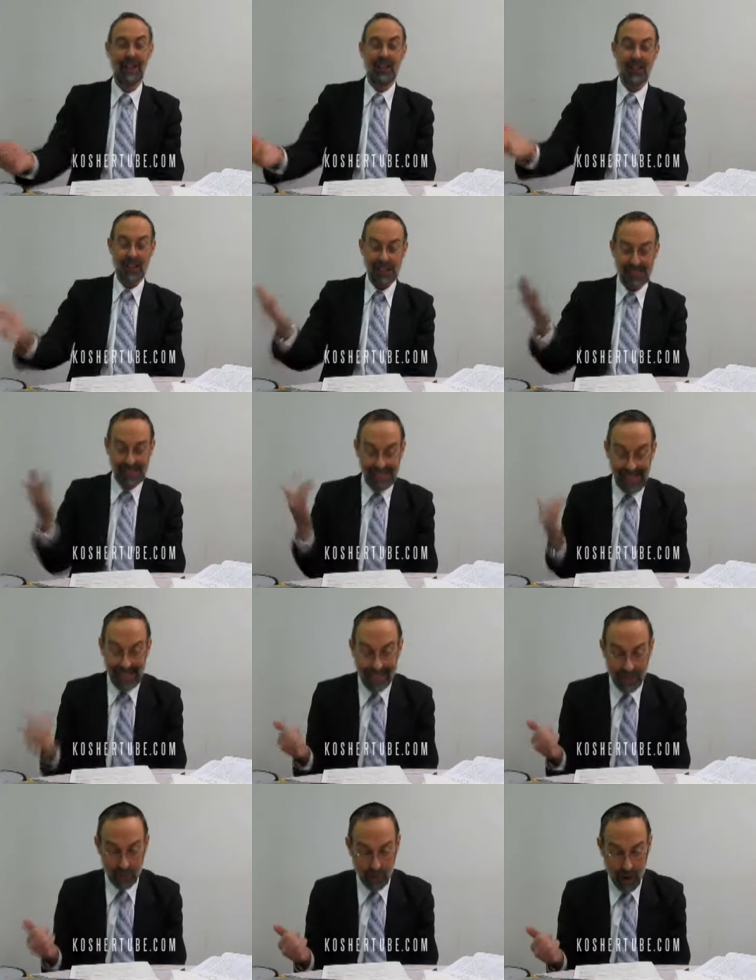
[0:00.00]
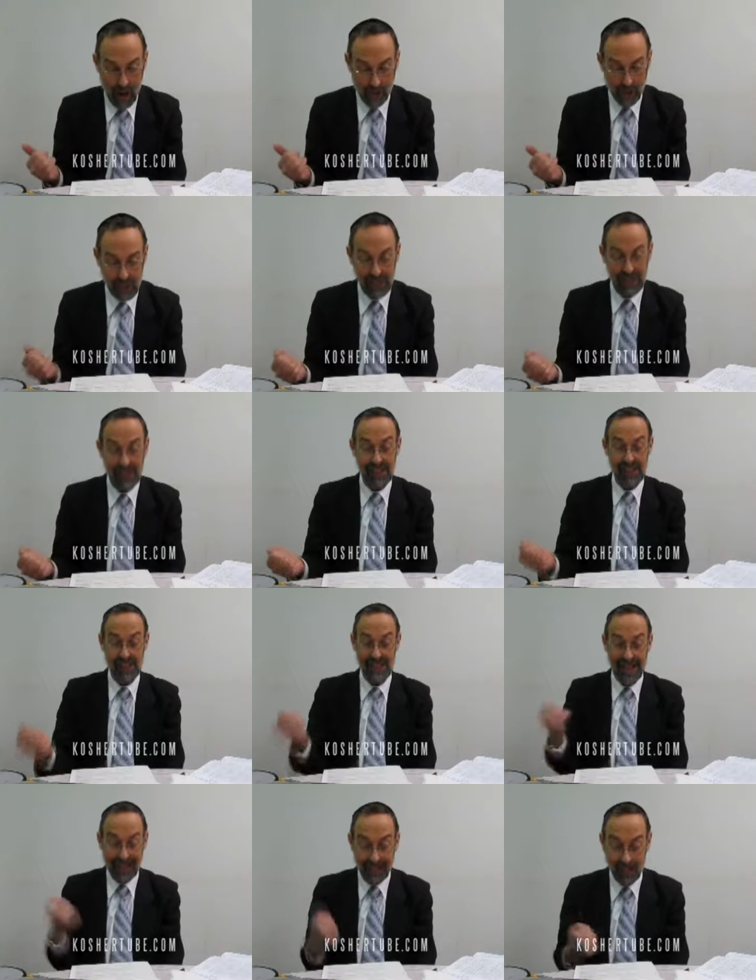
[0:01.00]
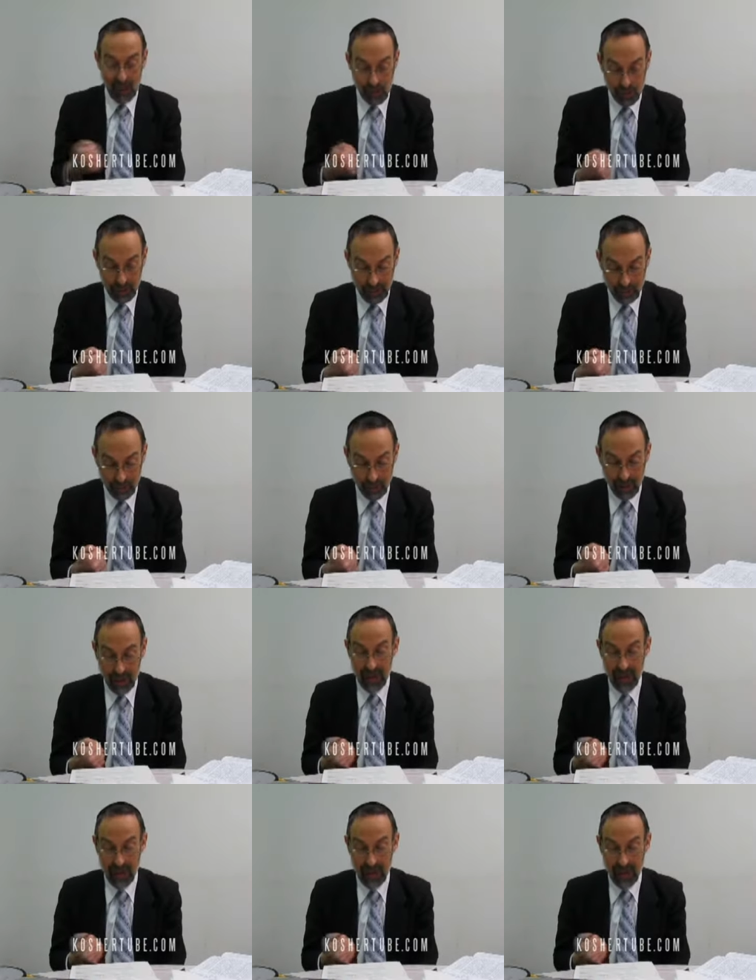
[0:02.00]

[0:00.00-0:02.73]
the second prophecy, the second dream.